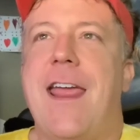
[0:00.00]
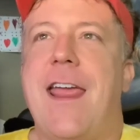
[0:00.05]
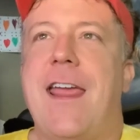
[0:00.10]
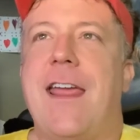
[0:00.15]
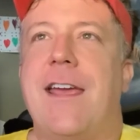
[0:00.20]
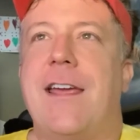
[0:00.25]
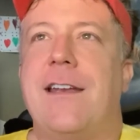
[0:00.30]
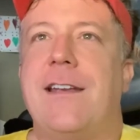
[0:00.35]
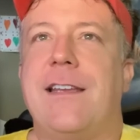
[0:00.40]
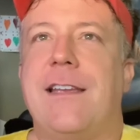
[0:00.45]

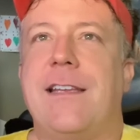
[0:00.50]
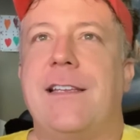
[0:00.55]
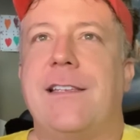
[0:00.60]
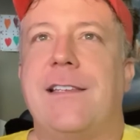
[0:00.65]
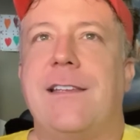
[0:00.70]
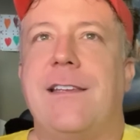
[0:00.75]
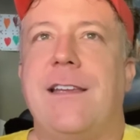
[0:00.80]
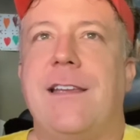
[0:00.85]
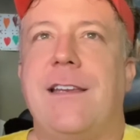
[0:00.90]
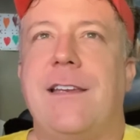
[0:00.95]
And
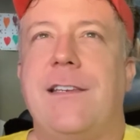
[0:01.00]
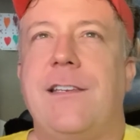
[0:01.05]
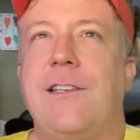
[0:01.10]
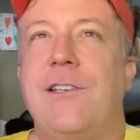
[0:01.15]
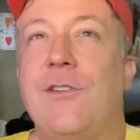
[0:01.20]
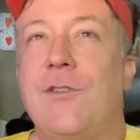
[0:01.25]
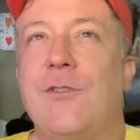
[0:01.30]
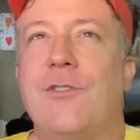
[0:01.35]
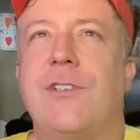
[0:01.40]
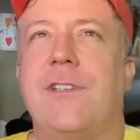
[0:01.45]
it
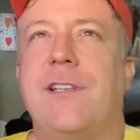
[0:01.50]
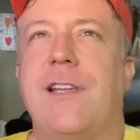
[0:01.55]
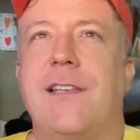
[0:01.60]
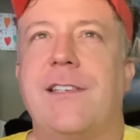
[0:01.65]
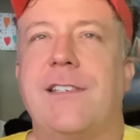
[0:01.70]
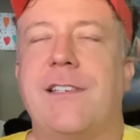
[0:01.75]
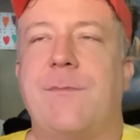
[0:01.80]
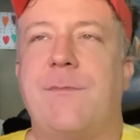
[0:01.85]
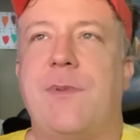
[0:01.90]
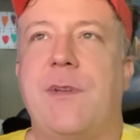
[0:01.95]
usually
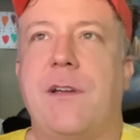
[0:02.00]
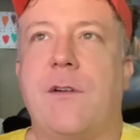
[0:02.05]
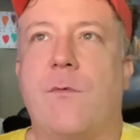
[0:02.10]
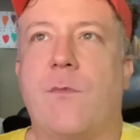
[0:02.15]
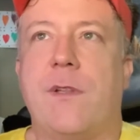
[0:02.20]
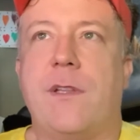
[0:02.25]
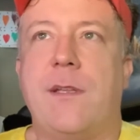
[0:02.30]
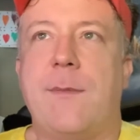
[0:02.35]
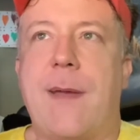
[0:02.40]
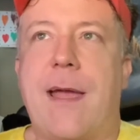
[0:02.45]
ends up being a
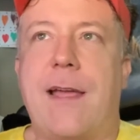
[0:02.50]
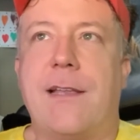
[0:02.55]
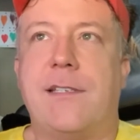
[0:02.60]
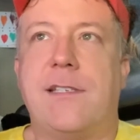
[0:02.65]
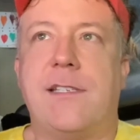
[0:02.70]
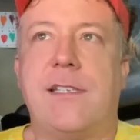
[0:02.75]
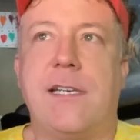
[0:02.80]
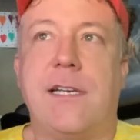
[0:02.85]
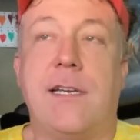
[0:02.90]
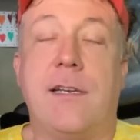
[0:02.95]
really bad
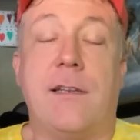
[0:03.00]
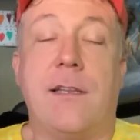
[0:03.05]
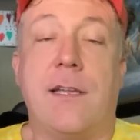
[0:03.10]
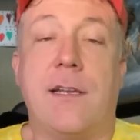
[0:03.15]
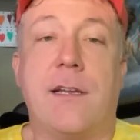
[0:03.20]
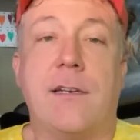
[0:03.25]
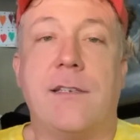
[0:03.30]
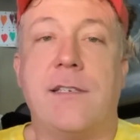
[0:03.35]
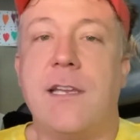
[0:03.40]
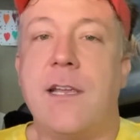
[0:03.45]
scene.
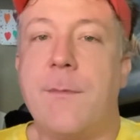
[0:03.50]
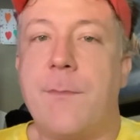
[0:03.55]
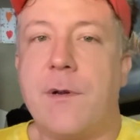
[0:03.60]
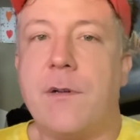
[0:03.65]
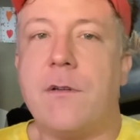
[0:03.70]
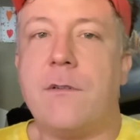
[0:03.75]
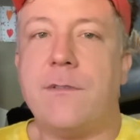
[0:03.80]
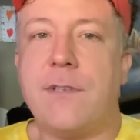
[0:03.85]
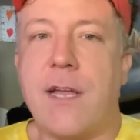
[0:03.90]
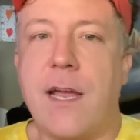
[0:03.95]
Like a
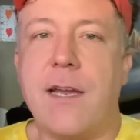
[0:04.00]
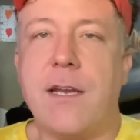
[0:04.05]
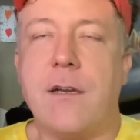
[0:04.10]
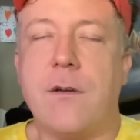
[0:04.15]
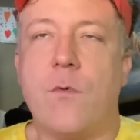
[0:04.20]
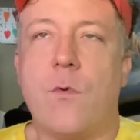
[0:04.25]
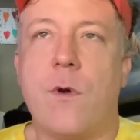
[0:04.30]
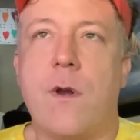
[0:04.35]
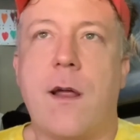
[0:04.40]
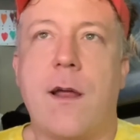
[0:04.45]
typical
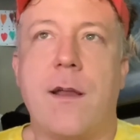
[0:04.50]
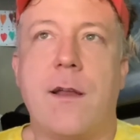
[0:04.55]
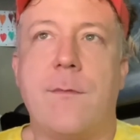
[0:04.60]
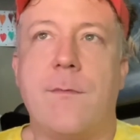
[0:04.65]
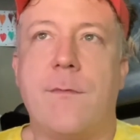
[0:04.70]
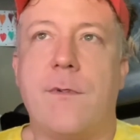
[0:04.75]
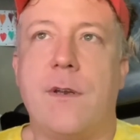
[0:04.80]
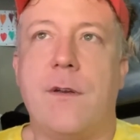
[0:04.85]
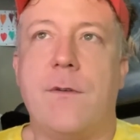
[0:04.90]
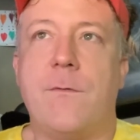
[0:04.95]
night when I
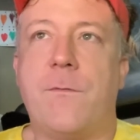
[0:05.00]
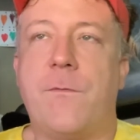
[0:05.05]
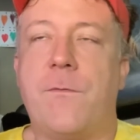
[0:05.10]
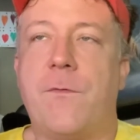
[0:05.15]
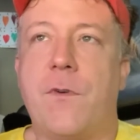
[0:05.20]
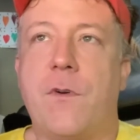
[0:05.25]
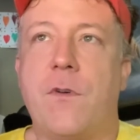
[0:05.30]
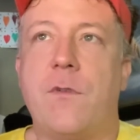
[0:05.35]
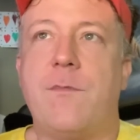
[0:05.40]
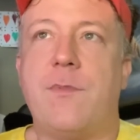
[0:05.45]
am in
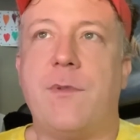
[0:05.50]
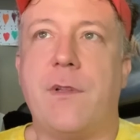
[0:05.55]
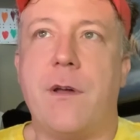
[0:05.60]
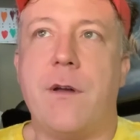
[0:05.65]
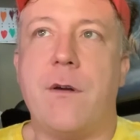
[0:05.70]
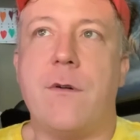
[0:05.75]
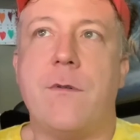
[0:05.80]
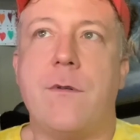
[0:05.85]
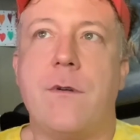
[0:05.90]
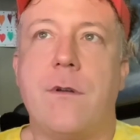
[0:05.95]

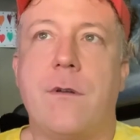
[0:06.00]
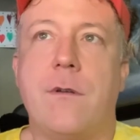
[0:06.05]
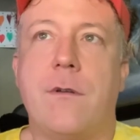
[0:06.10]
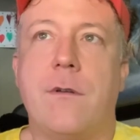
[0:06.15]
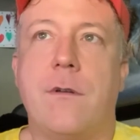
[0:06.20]
full-blown